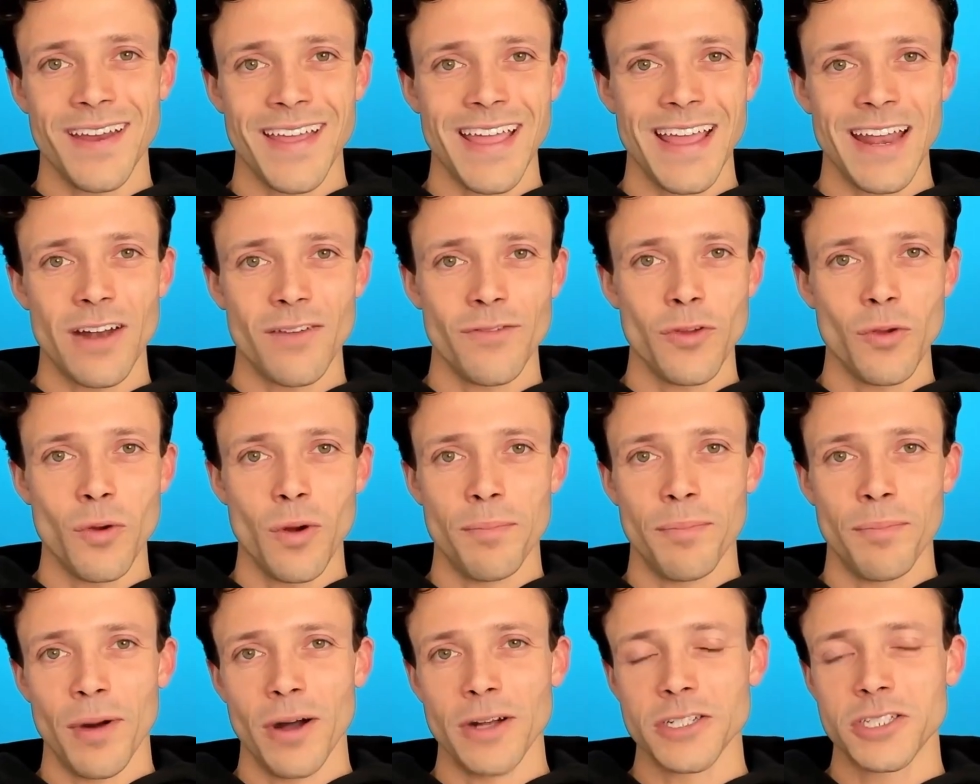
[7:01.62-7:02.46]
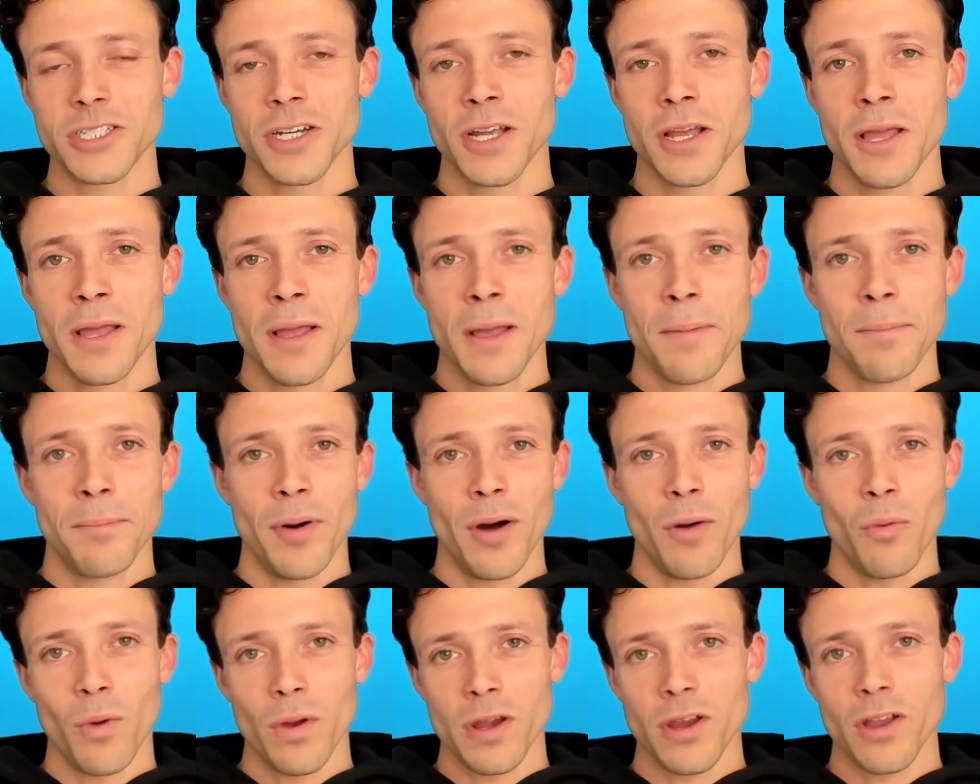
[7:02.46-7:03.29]
interview a bunch.
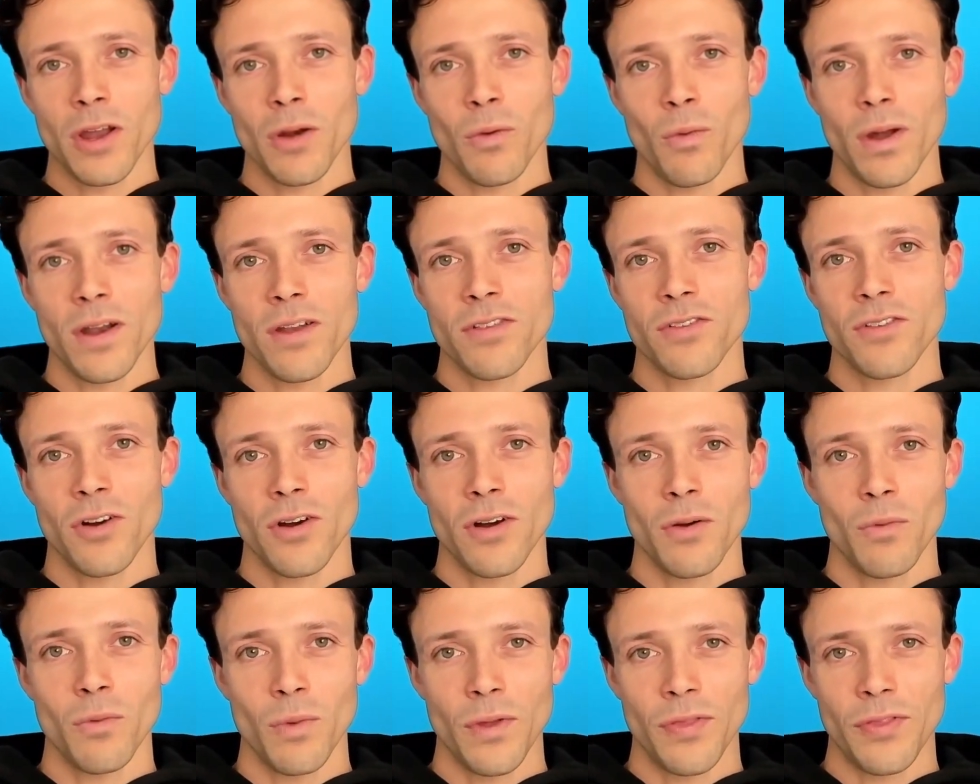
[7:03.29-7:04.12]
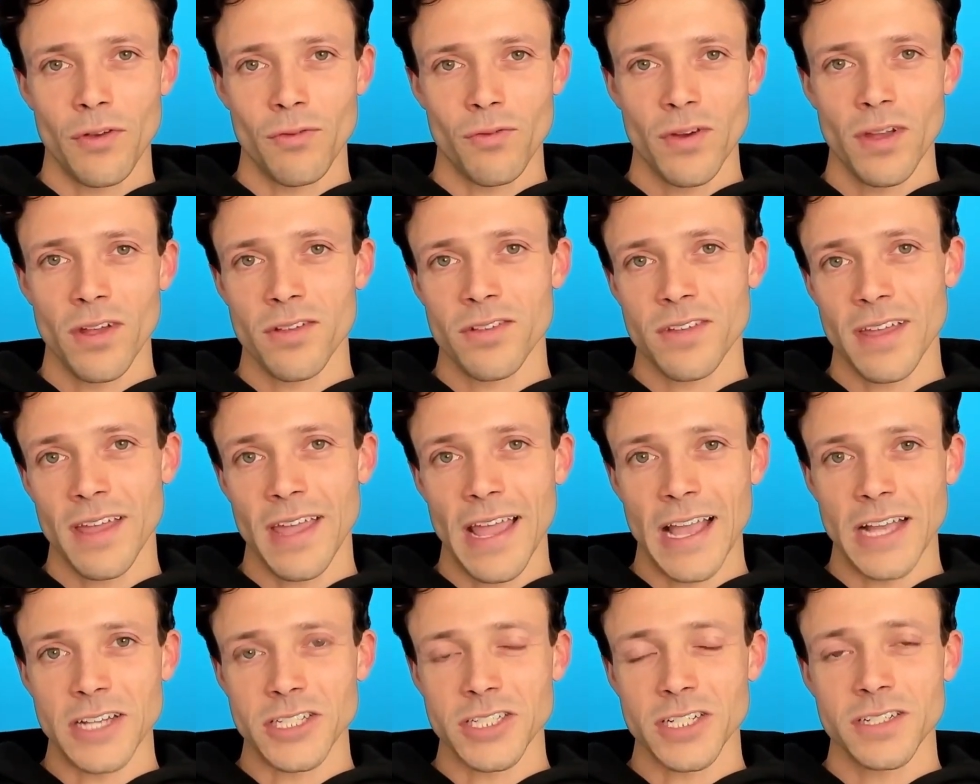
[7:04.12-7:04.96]
But what you're going to want to start with your real estate
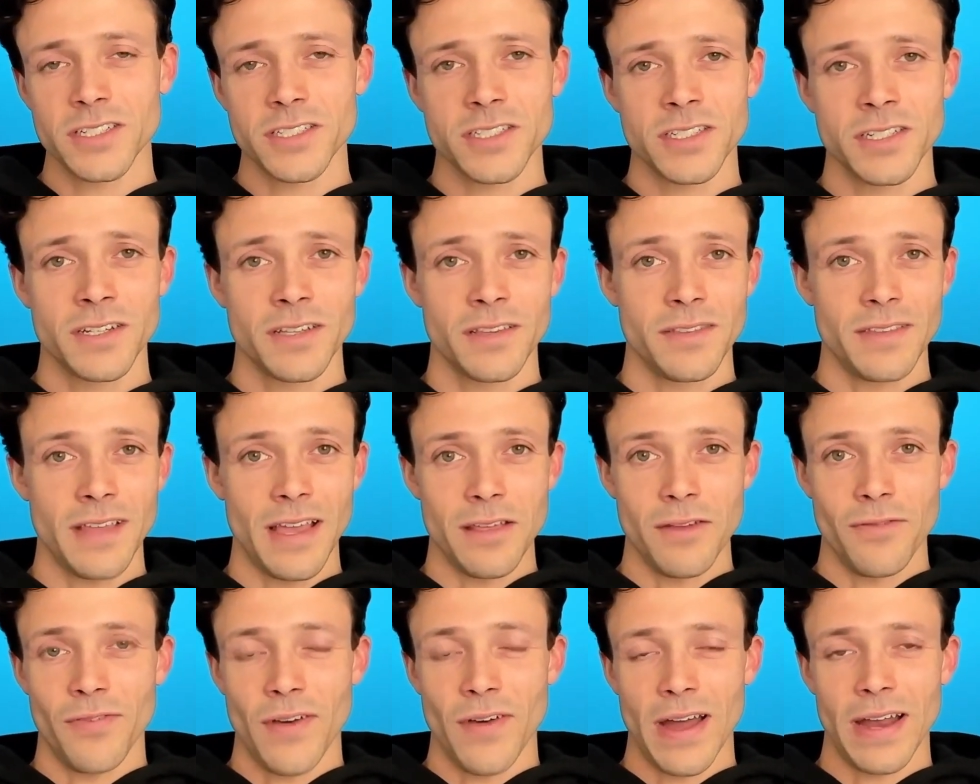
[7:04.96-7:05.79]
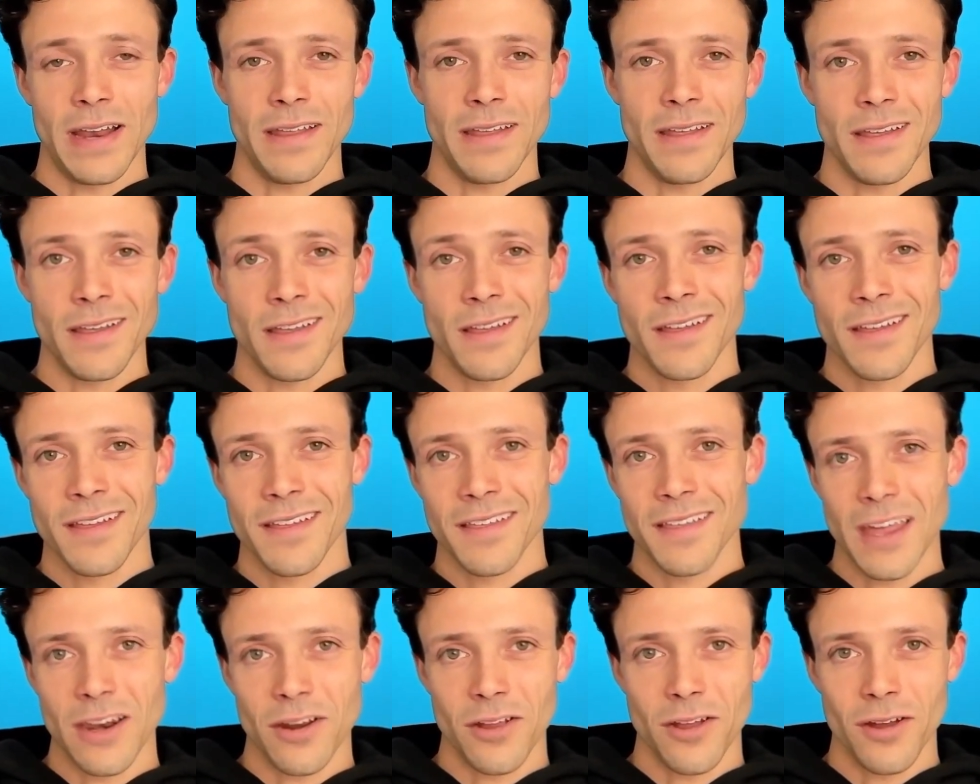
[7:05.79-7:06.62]
agents that you finally
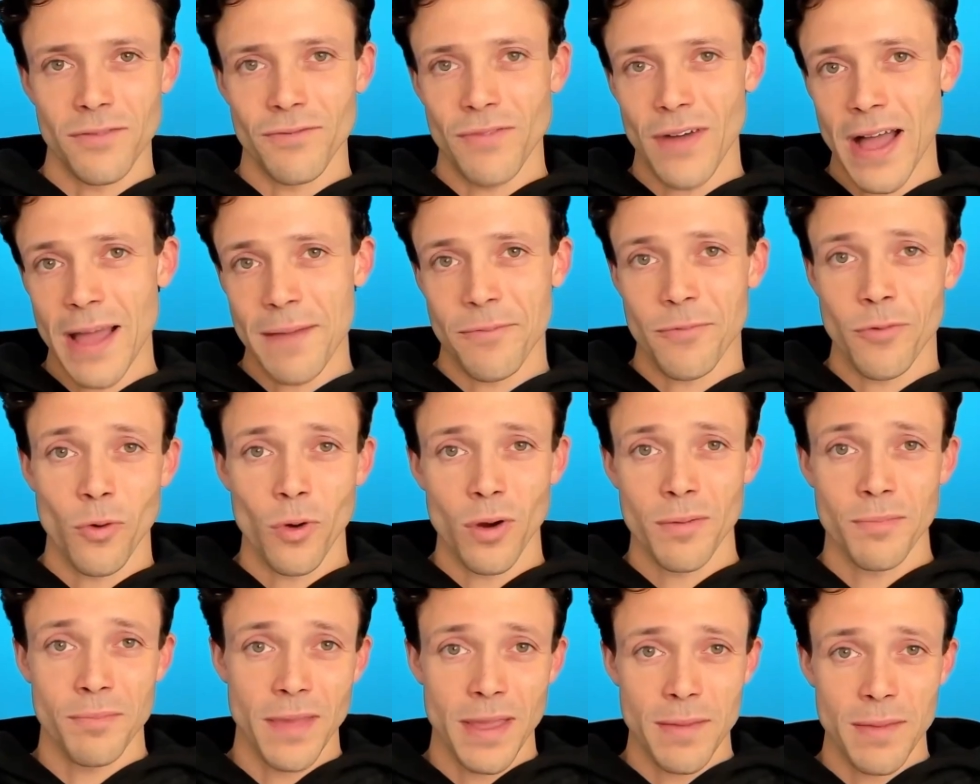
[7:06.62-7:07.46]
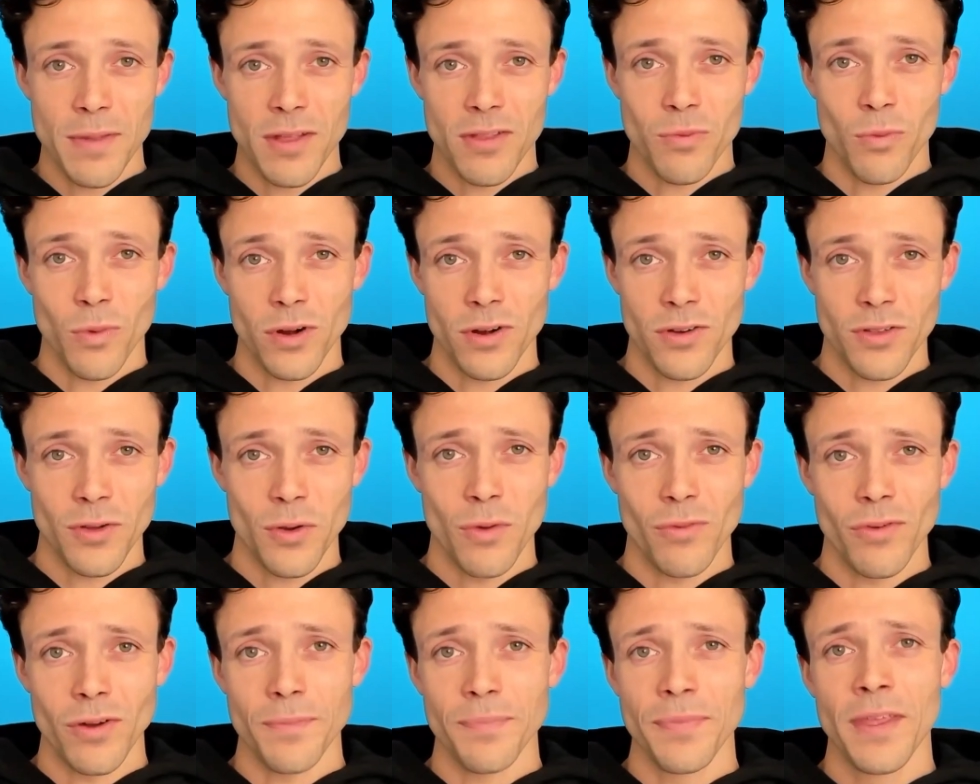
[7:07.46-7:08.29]
get a good vibe for, maybe it's one or two of
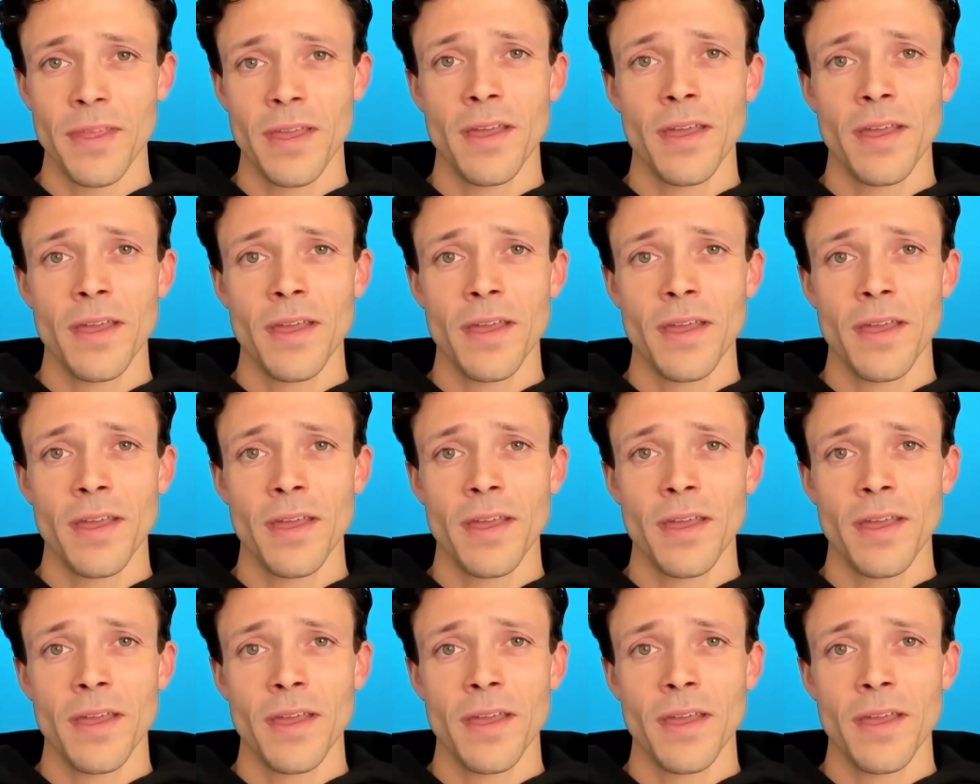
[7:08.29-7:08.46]
them,